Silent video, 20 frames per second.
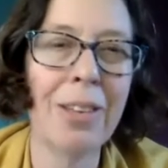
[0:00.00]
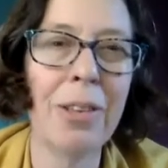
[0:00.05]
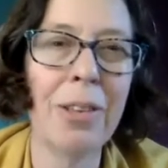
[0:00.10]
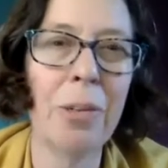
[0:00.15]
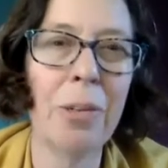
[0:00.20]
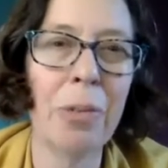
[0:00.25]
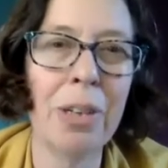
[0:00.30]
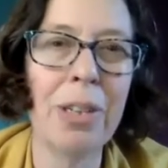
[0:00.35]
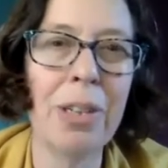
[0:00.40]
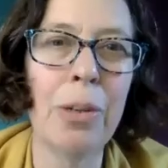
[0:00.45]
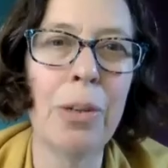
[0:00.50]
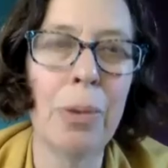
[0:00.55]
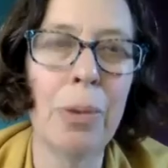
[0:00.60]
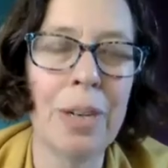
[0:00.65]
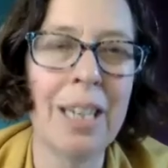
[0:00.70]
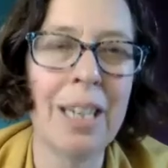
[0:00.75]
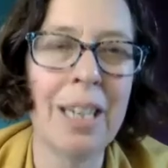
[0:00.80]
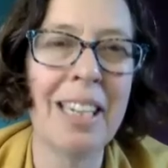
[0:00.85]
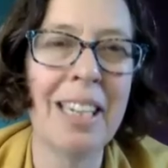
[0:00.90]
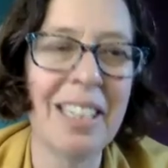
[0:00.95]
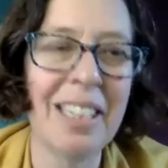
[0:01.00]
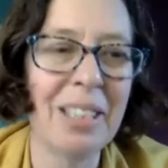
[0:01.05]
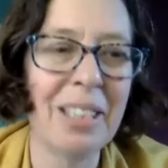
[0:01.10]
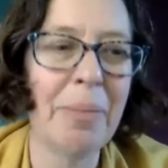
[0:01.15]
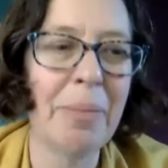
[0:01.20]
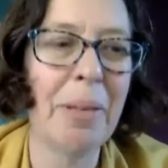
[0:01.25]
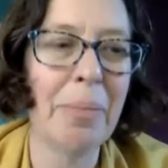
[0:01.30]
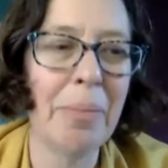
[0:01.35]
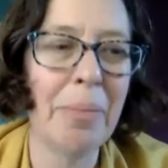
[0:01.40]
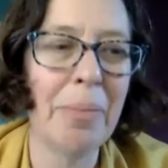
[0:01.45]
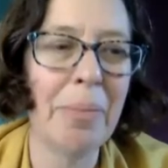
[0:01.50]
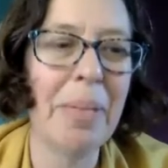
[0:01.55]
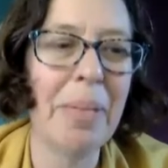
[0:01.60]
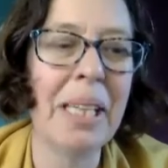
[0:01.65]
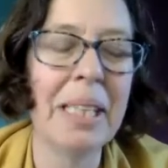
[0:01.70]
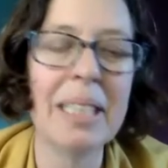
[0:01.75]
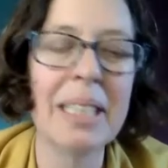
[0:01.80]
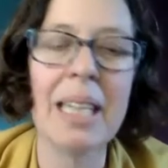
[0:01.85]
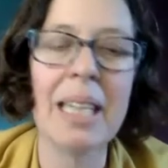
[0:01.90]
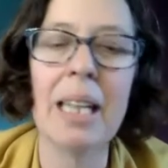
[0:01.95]
word curanderismo
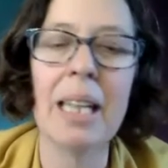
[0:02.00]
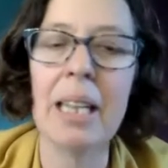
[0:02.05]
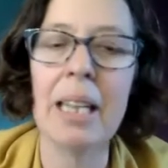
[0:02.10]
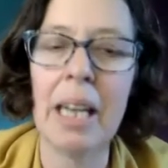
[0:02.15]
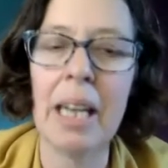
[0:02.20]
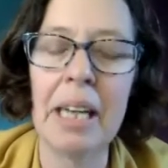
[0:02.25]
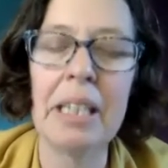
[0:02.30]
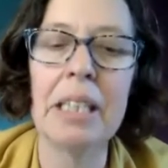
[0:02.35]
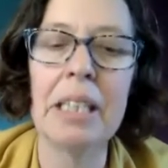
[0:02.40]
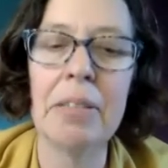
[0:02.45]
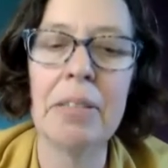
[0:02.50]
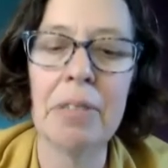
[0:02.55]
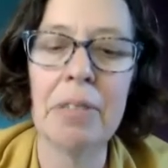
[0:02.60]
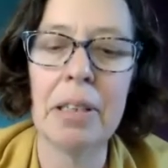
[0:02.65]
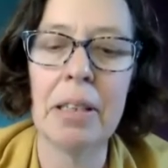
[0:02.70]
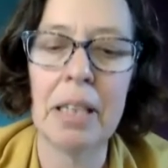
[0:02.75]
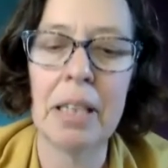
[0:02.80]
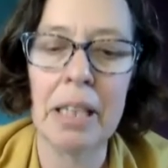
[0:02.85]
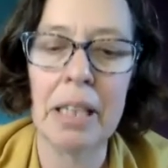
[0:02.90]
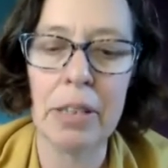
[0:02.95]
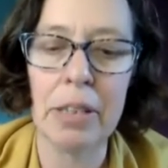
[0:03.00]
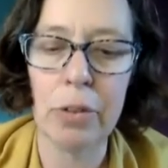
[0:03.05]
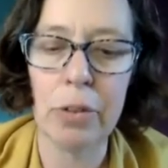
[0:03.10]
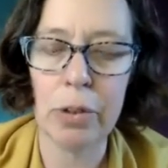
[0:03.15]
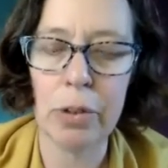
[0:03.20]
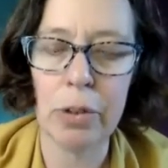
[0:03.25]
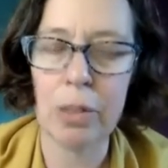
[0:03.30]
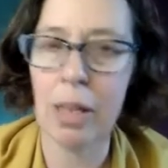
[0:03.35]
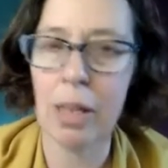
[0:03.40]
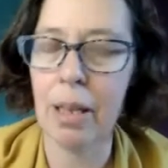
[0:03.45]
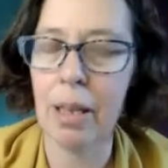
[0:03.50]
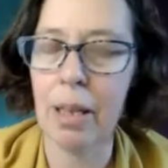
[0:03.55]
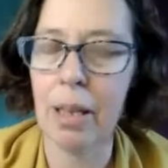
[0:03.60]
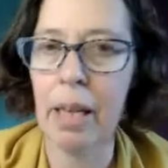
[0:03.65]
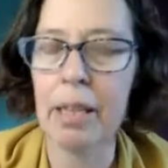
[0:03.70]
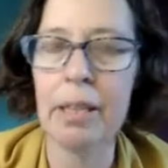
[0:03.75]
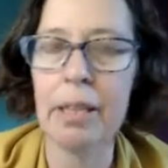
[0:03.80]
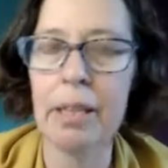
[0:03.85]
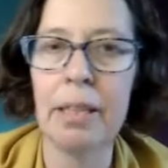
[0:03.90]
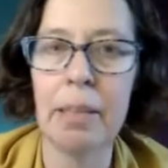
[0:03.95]
means a lot of different things. There's a
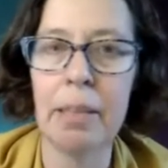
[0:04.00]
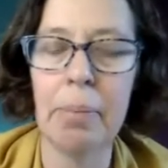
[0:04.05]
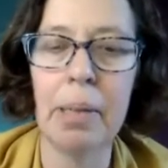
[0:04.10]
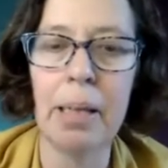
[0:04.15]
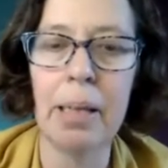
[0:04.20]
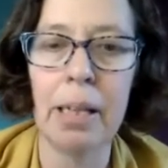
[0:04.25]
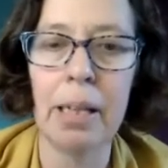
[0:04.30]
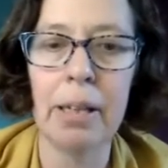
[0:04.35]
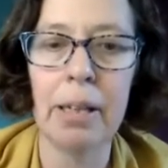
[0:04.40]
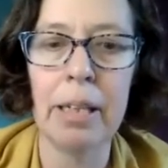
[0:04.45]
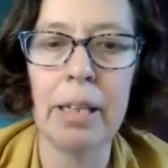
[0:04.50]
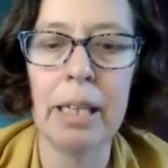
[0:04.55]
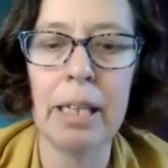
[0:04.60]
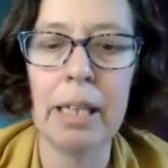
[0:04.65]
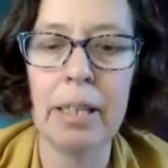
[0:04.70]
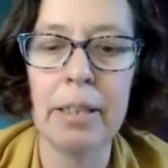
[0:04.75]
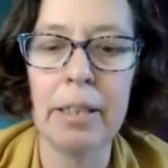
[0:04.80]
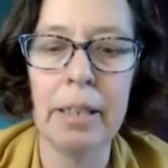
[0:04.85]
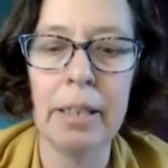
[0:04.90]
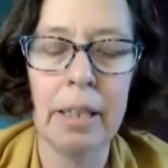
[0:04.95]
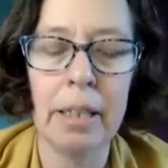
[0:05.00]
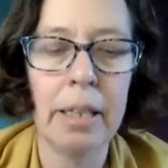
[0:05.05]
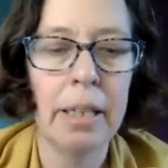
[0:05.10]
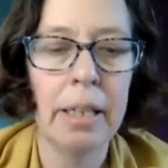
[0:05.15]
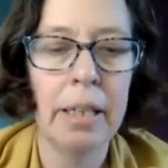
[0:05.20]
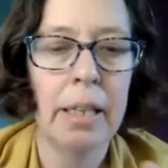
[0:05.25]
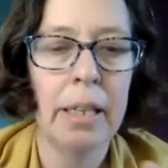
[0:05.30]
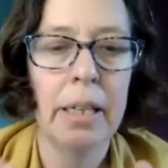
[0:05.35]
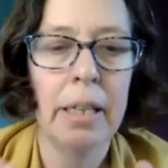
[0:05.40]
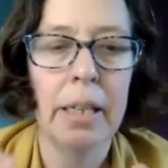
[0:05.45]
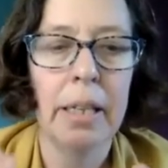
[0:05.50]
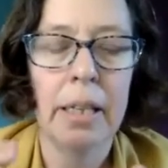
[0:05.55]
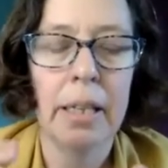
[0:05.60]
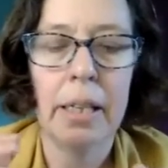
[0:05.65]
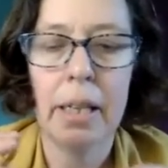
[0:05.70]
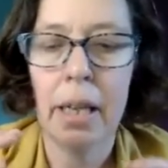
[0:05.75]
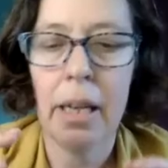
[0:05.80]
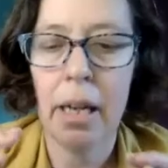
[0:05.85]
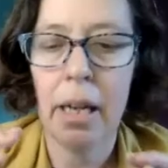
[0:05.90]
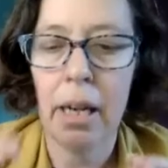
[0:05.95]
lot of similarities,
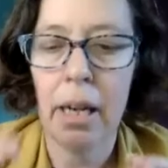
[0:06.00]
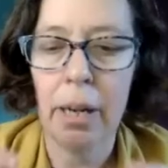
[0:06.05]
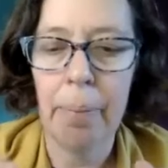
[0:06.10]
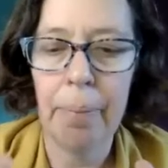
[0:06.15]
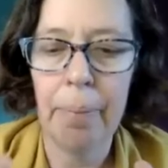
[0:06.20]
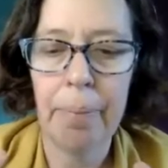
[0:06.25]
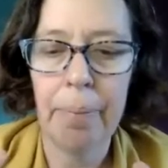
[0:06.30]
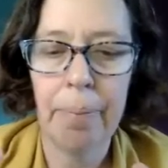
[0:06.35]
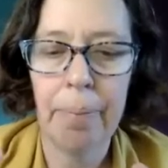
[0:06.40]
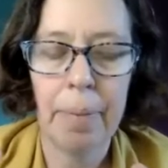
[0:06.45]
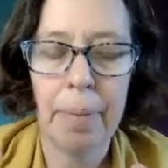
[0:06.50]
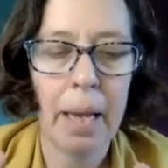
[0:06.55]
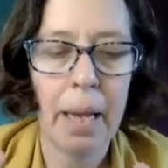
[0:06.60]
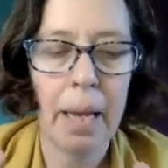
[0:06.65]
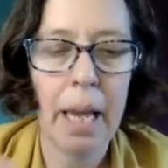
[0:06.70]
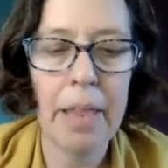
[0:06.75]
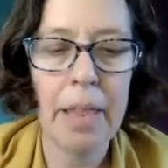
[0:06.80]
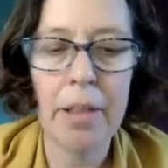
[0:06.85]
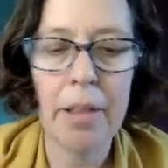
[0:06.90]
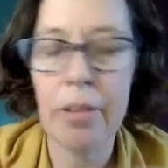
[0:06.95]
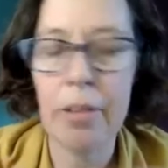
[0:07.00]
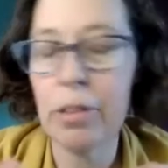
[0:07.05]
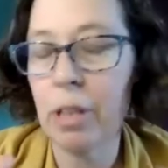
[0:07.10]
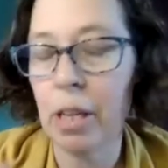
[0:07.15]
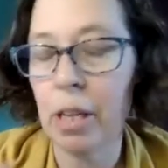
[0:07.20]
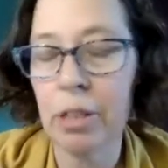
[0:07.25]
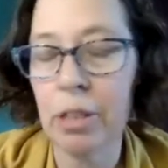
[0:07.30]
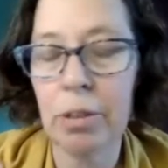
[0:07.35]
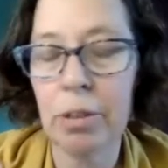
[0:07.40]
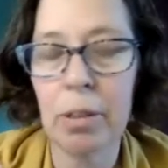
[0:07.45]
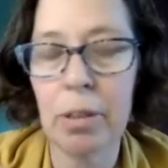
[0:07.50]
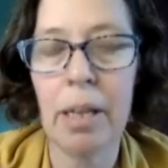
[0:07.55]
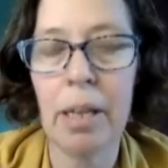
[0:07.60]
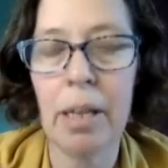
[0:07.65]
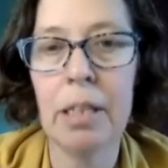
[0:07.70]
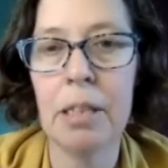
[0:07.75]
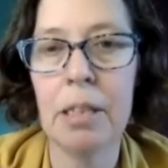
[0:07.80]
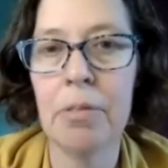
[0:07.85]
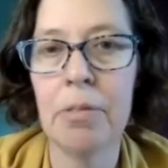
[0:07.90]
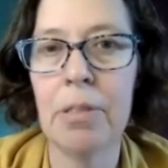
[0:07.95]
and there's also a lot
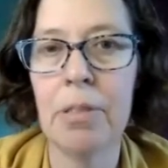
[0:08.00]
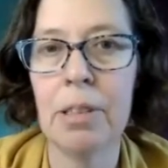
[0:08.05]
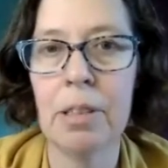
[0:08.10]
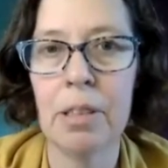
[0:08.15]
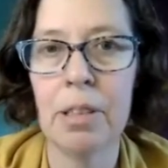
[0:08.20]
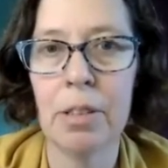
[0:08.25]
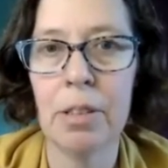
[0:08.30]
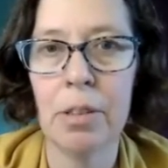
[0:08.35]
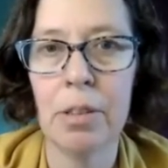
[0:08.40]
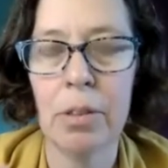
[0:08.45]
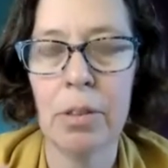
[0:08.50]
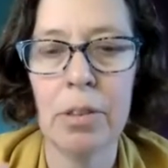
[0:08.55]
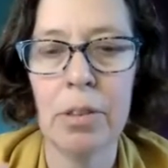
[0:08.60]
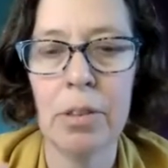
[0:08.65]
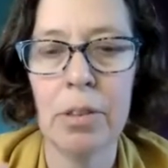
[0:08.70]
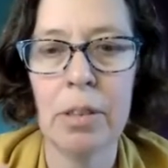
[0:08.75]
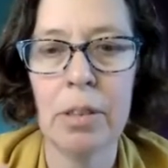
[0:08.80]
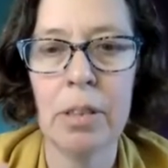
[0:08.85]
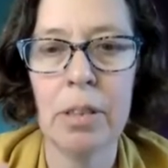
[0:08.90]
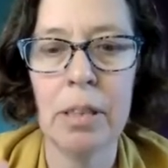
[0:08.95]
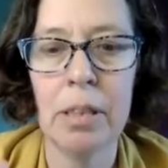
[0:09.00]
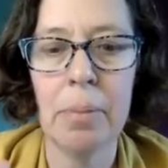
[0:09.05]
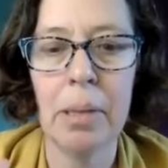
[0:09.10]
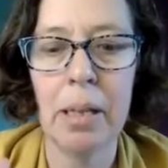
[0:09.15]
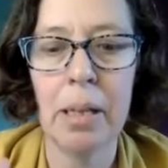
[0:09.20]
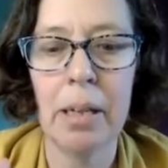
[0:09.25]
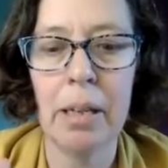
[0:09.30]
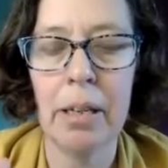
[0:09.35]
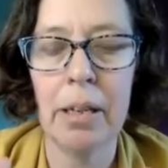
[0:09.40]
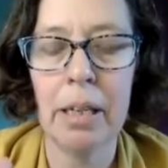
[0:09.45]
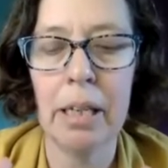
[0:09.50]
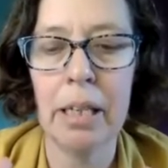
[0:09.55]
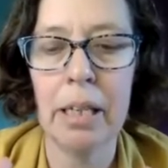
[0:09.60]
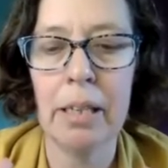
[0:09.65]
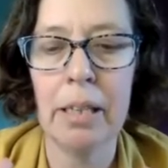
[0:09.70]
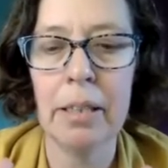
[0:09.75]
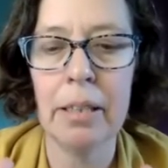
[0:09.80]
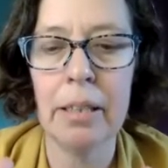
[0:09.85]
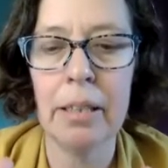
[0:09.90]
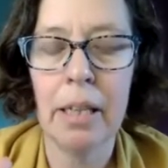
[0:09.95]
of differences. So there's
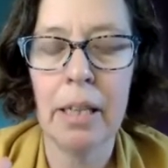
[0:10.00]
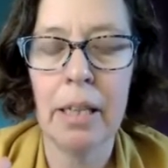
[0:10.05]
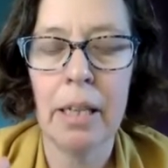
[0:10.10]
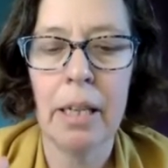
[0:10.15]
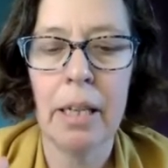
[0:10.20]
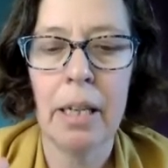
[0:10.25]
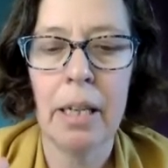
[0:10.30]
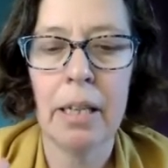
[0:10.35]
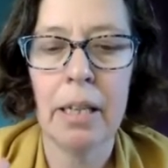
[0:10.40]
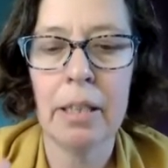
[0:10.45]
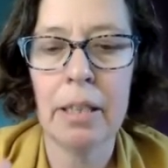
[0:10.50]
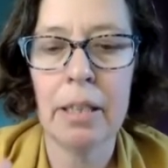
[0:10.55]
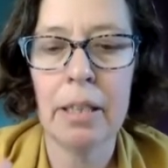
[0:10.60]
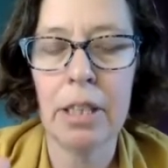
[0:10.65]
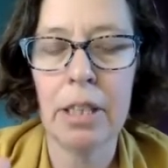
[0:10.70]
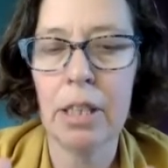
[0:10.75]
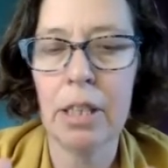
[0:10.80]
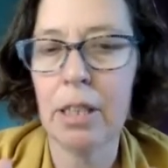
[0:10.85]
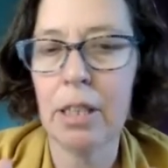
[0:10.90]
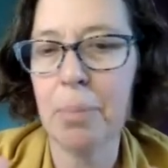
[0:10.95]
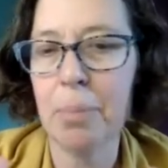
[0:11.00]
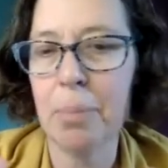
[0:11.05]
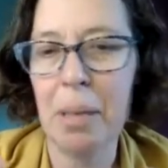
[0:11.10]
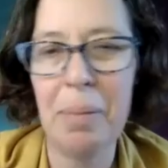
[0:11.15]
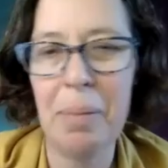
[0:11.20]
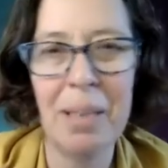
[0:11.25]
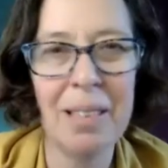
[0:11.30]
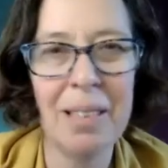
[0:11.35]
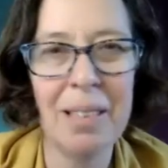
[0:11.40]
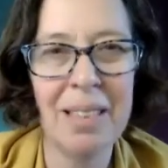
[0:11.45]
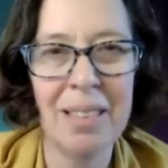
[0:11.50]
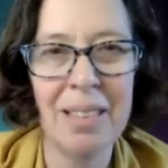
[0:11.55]
similarities such as maybe